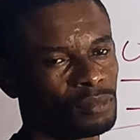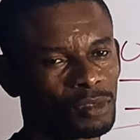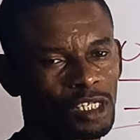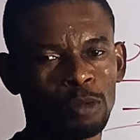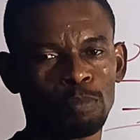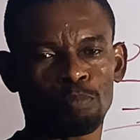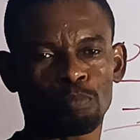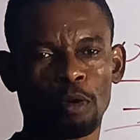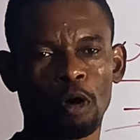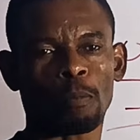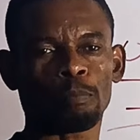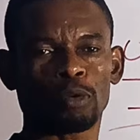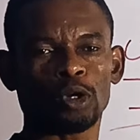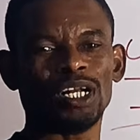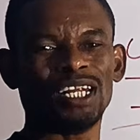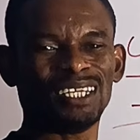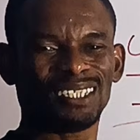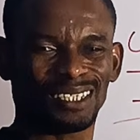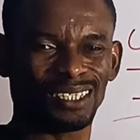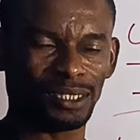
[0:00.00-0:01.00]
In
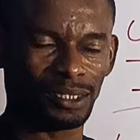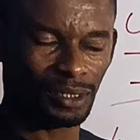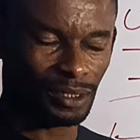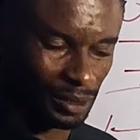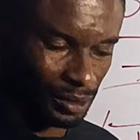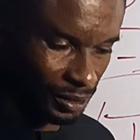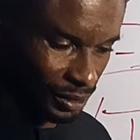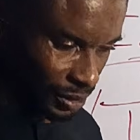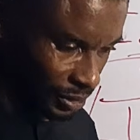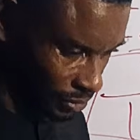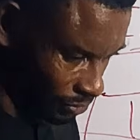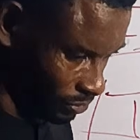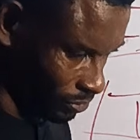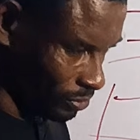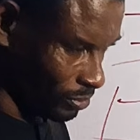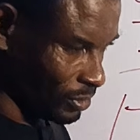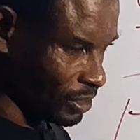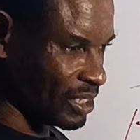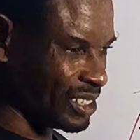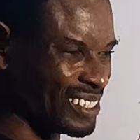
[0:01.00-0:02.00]
populating it,
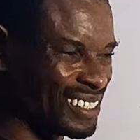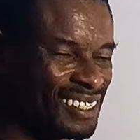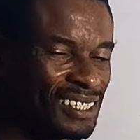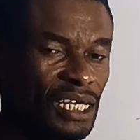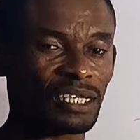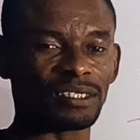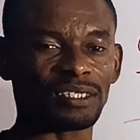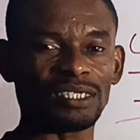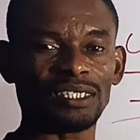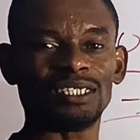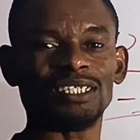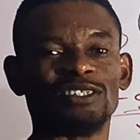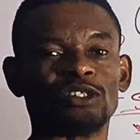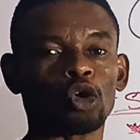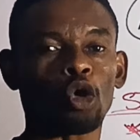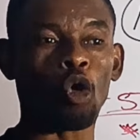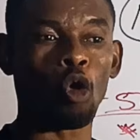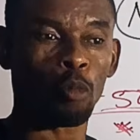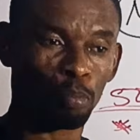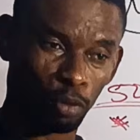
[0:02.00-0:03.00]
the next thing is
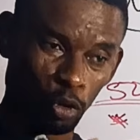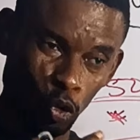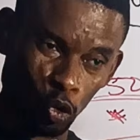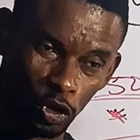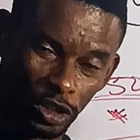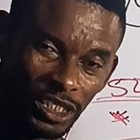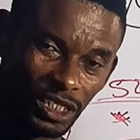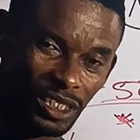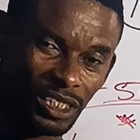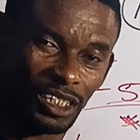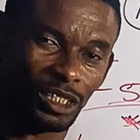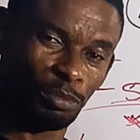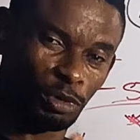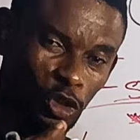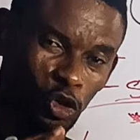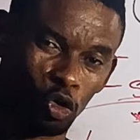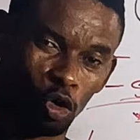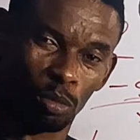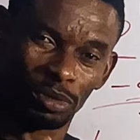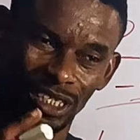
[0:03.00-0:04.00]
uploading it
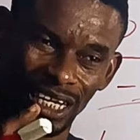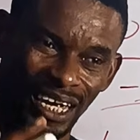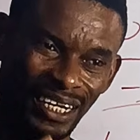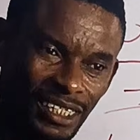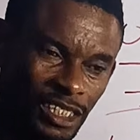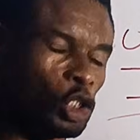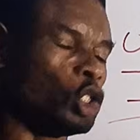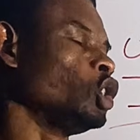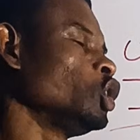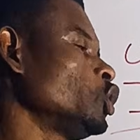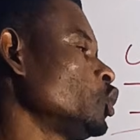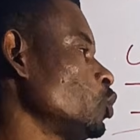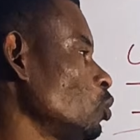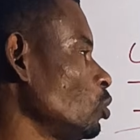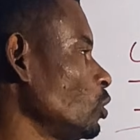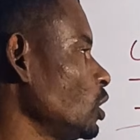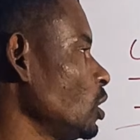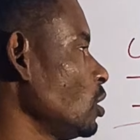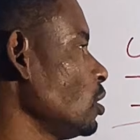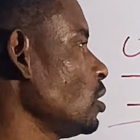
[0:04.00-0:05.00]
becomes an issue.
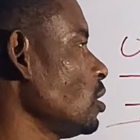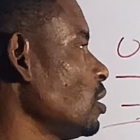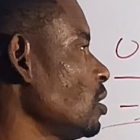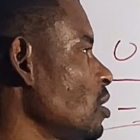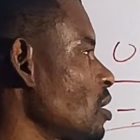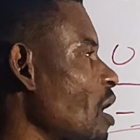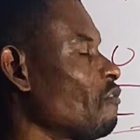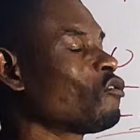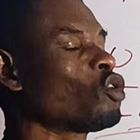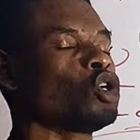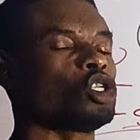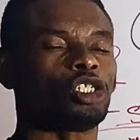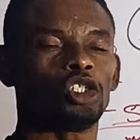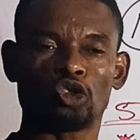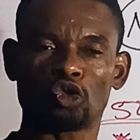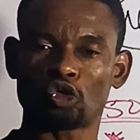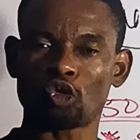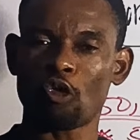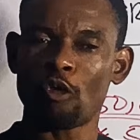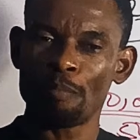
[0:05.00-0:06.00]
I've gotten
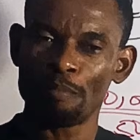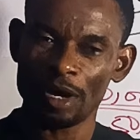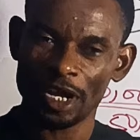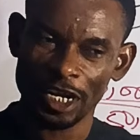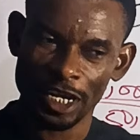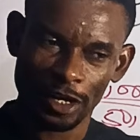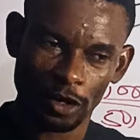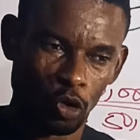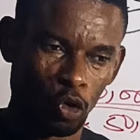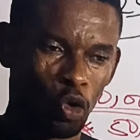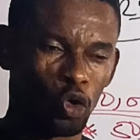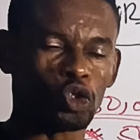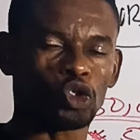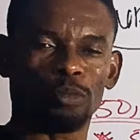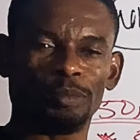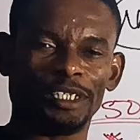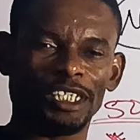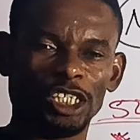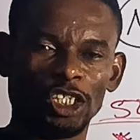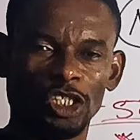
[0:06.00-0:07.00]
so many calls,
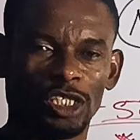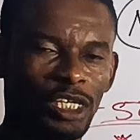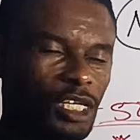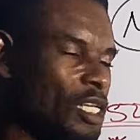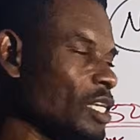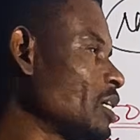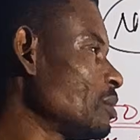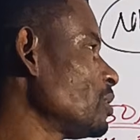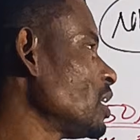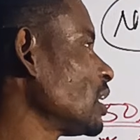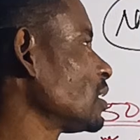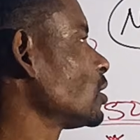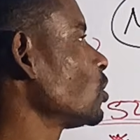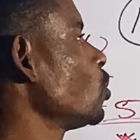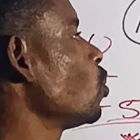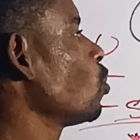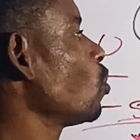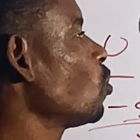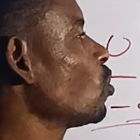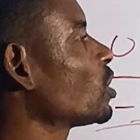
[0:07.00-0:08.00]
so many DM that
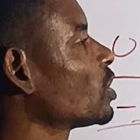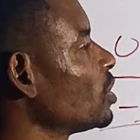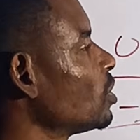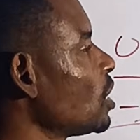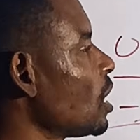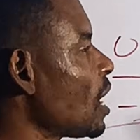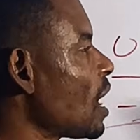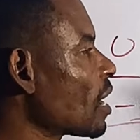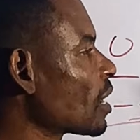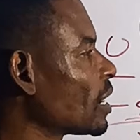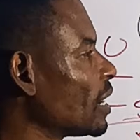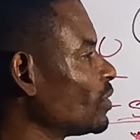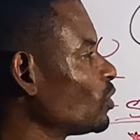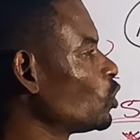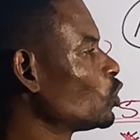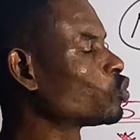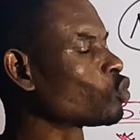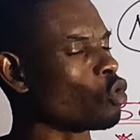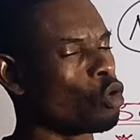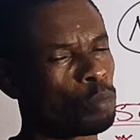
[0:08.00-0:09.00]
okay, I
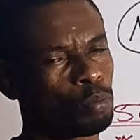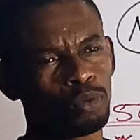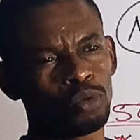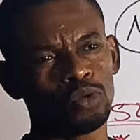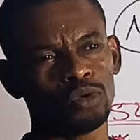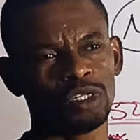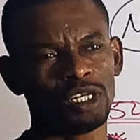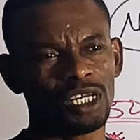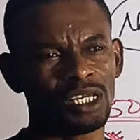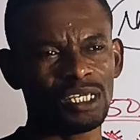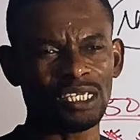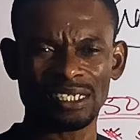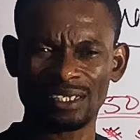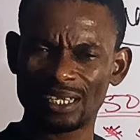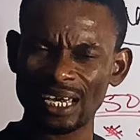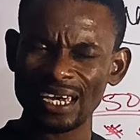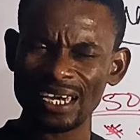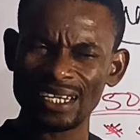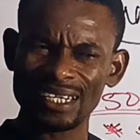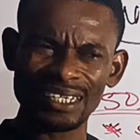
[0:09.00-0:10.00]
cannot upload. Is
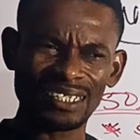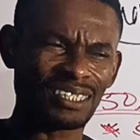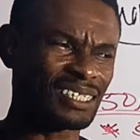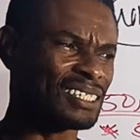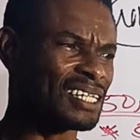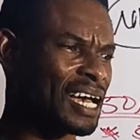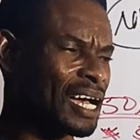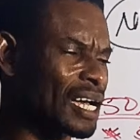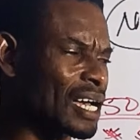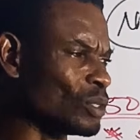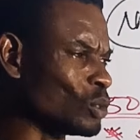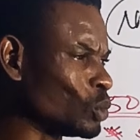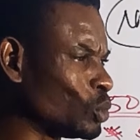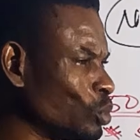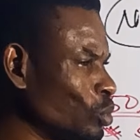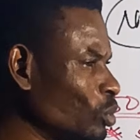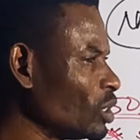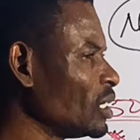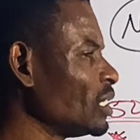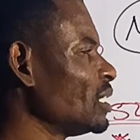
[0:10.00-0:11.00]
there anything I can
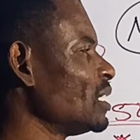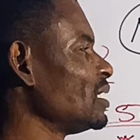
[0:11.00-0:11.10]
do?